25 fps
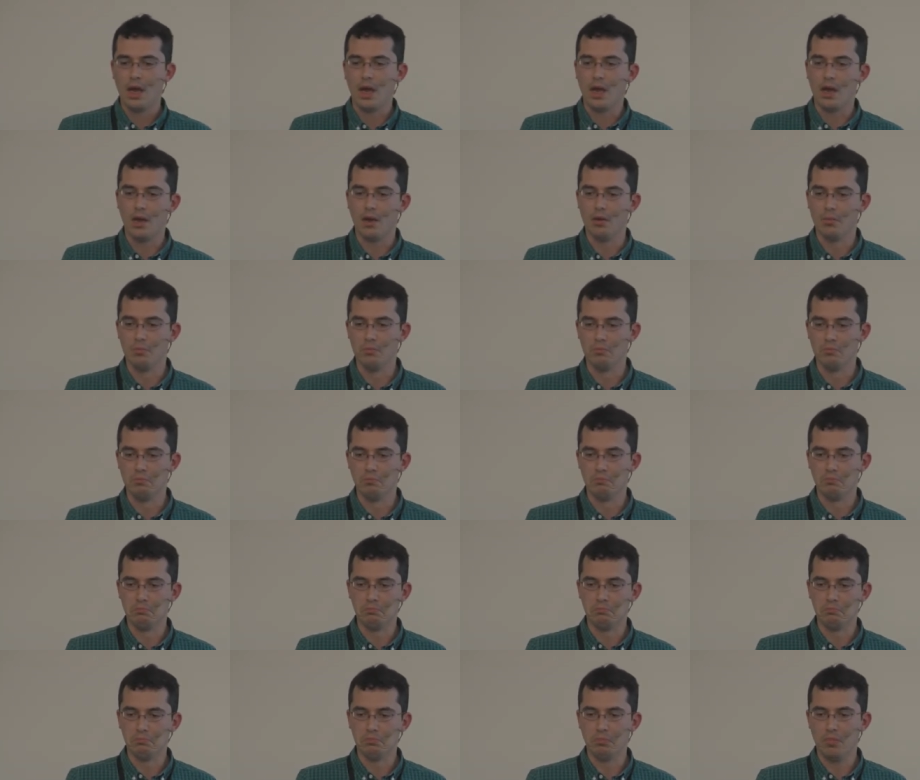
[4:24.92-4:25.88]

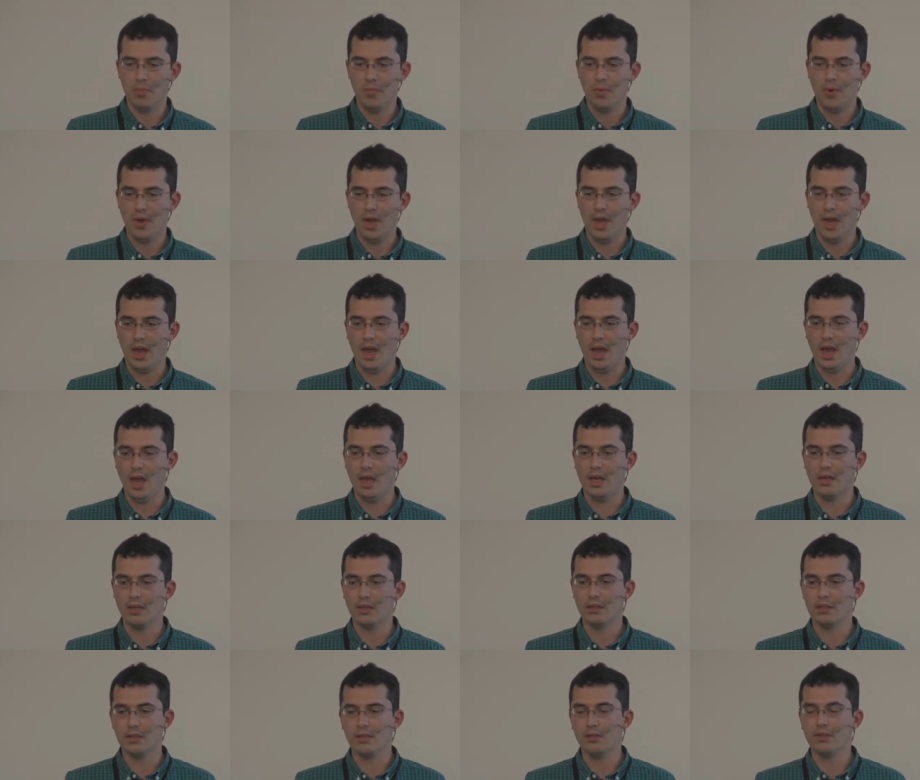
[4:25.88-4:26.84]
um,
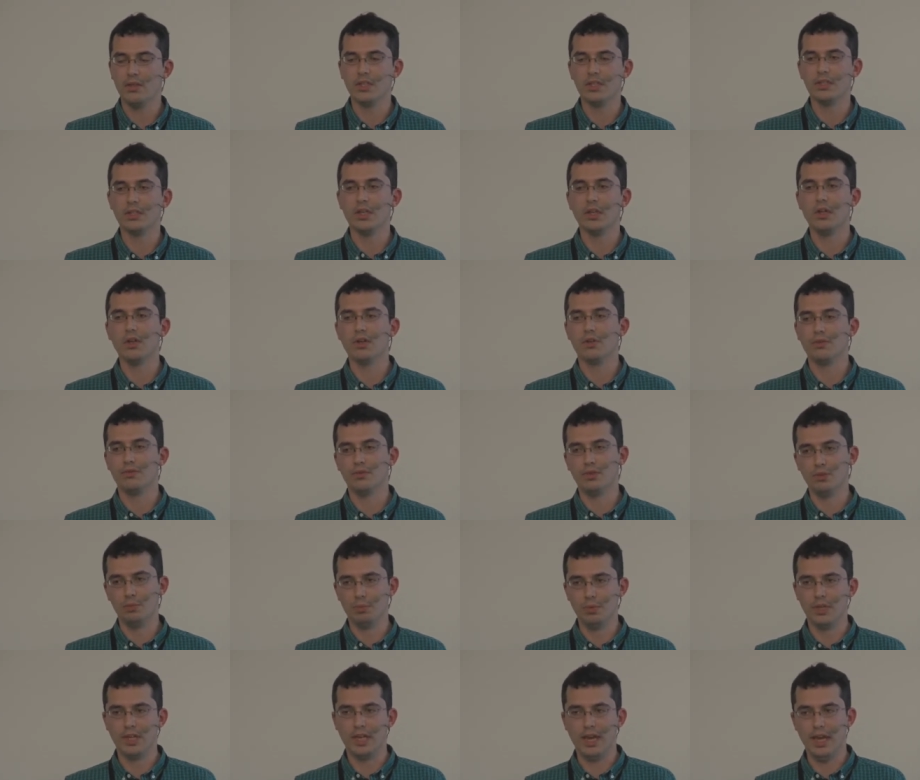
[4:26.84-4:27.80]
and there's a lot of
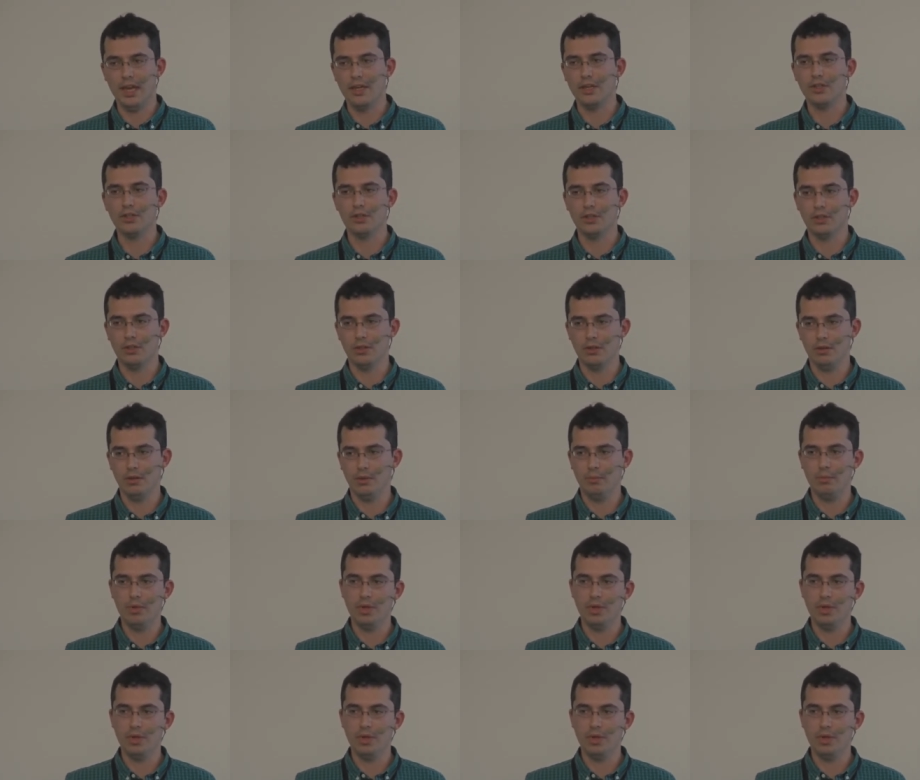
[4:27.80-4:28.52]
duplication.